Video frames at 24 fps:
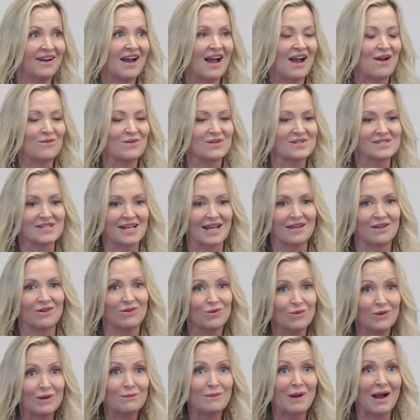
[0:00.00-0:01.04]
I was like,
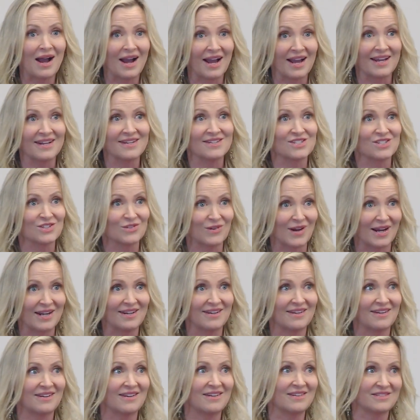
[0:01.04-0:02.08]
who am I to
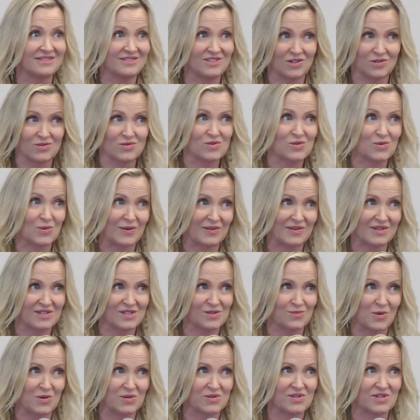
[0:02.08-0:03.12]
write a Don't Sweat the
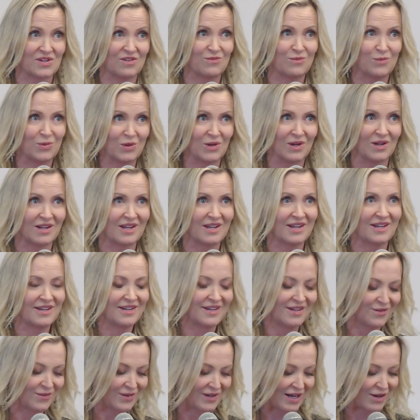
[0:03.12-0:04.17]
Small Stuff book
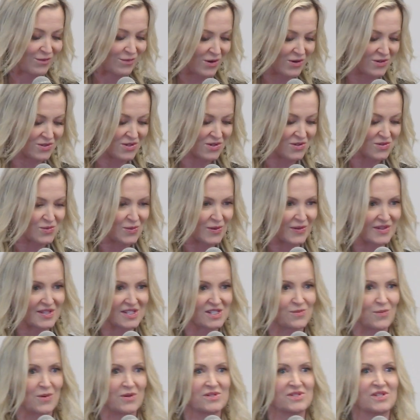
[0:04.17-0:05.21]
when I wrote Don't Sweat the
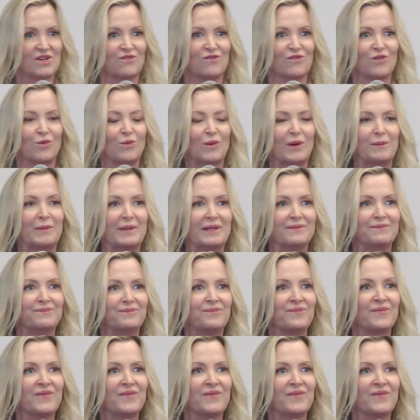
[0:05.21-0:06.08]
Small Stuff for Women?